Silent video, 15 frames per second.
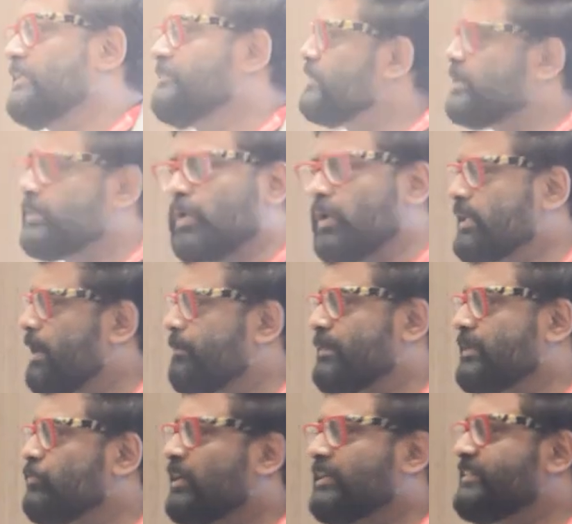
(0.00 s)
It will not
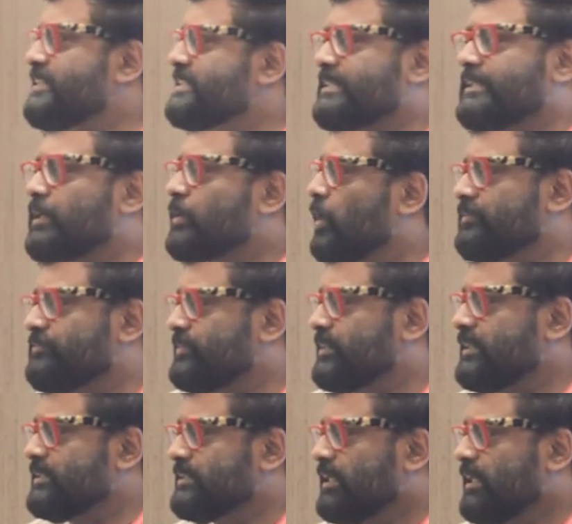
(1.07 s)
happen. What we see in a
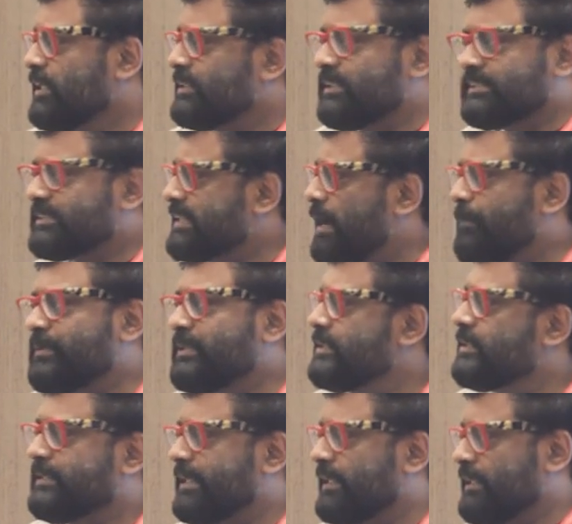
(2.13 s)
conference doesn't happen
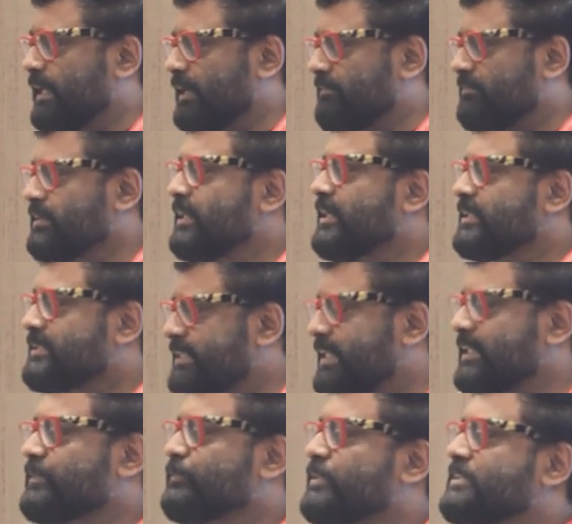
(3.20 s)
in the real life.
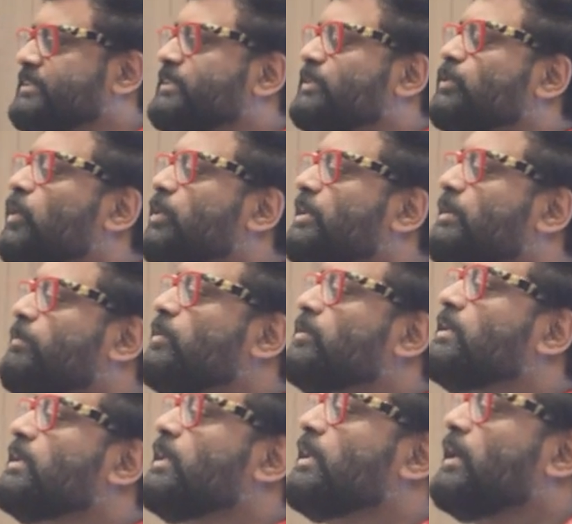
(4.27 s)
Second question, you're talking
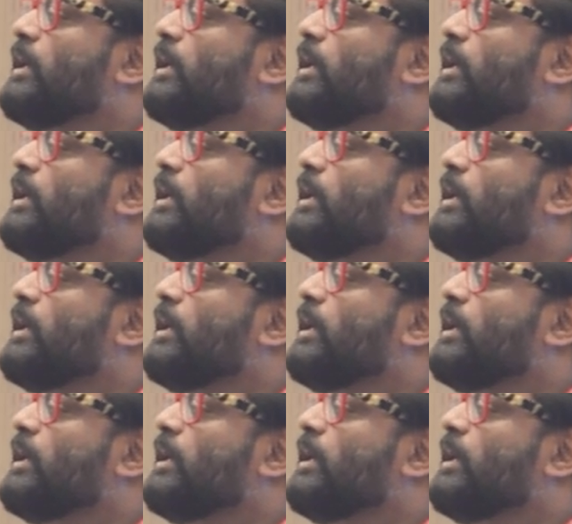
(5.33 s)
about